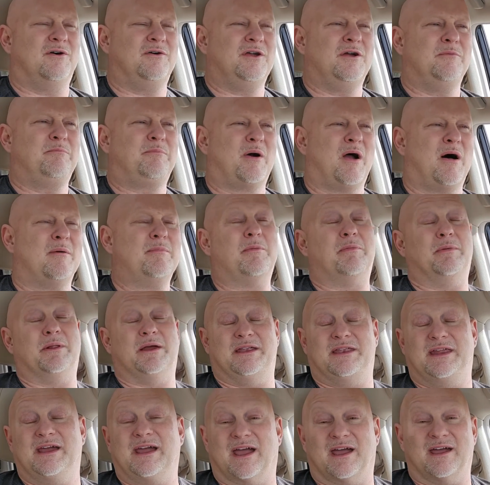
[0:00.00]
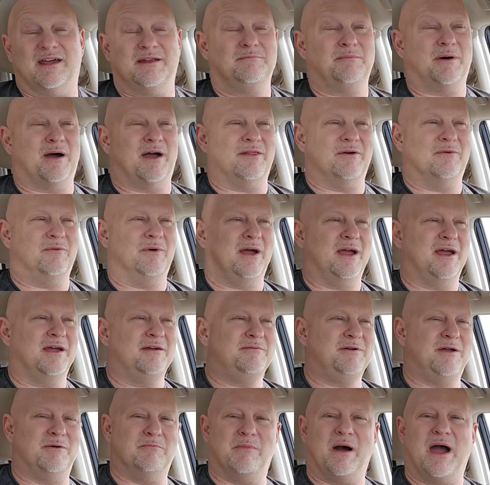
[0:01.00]
you probably did, by the way,
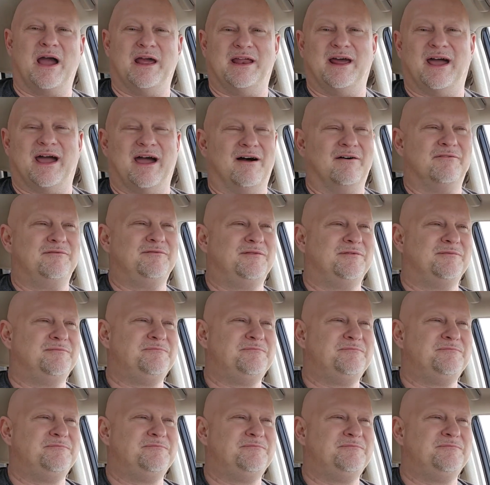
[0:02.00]
you might have,